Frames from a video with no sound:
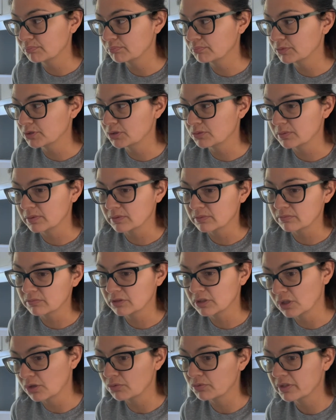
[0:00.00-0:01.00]
doing
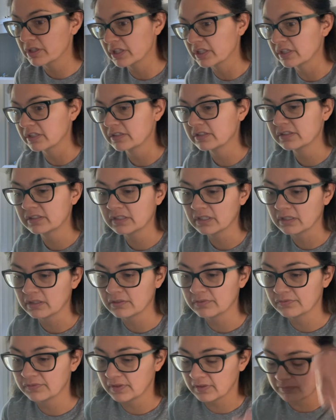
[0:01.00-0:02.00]
low-key
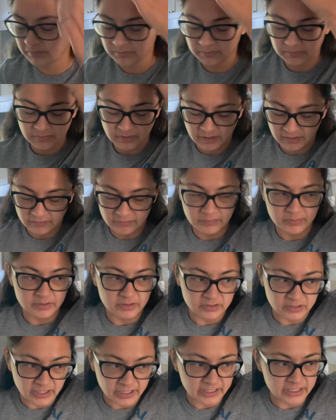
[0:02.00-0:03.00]
stuff. I've, I've been
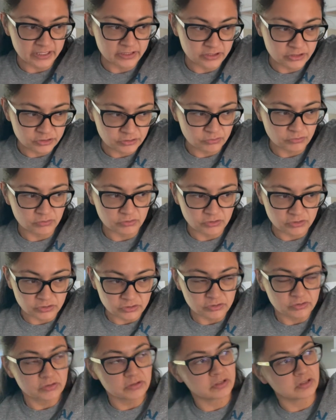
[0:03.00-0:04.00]
lining the drawer,
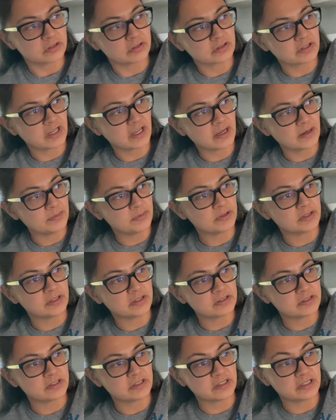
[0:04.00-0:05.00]
the
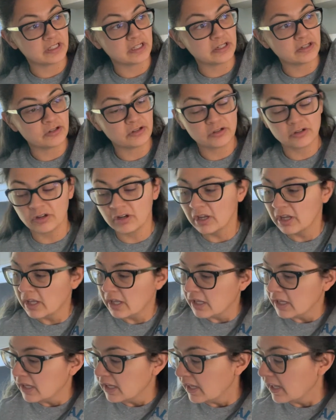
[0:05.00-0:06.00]
cabinets in there.
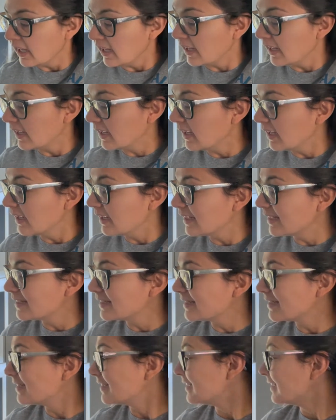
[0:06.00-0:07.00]
And
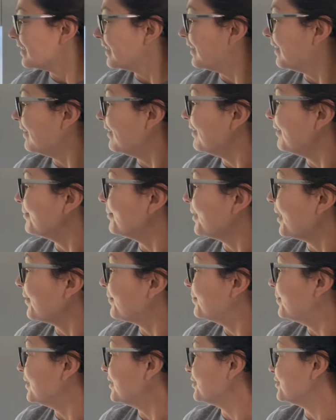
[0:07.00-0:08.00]
um, I've
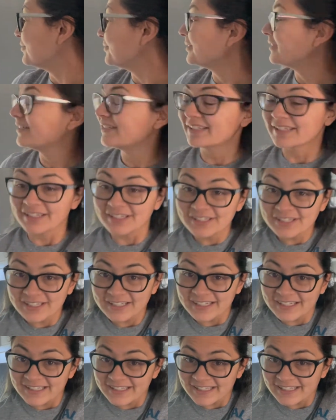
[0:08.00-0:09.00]
been doing
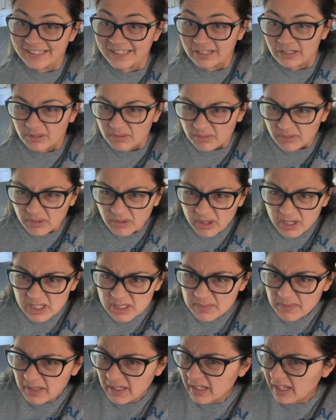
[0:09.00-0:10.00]
dishes in here. Why
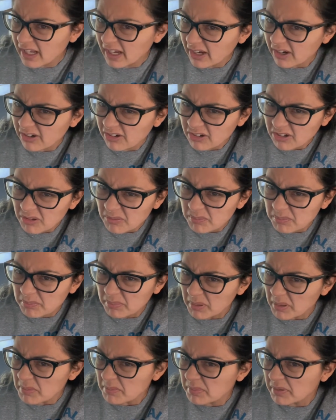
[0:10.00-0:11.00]
is my hair all
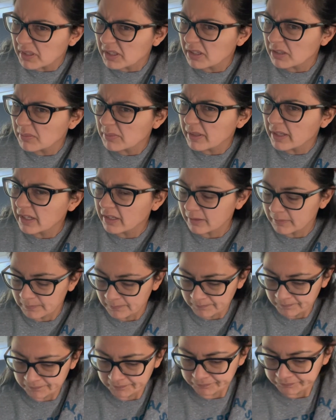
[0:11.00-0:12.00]
bumpy in the back?
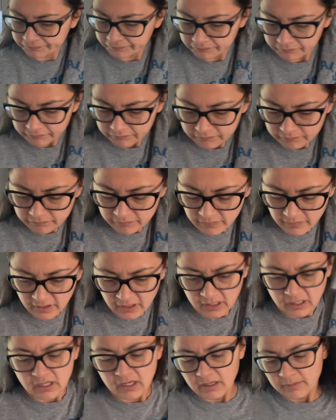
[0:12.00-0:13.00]

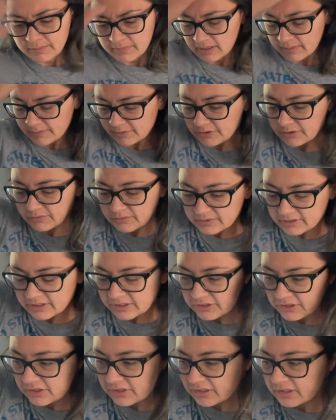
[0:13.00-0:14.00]
I've been doing
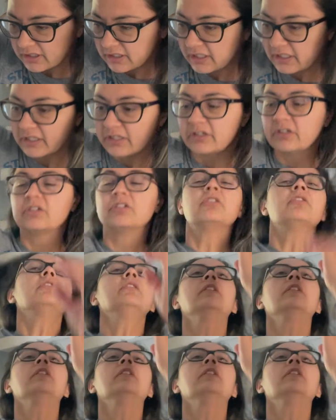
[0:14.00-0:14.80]
dishes in here,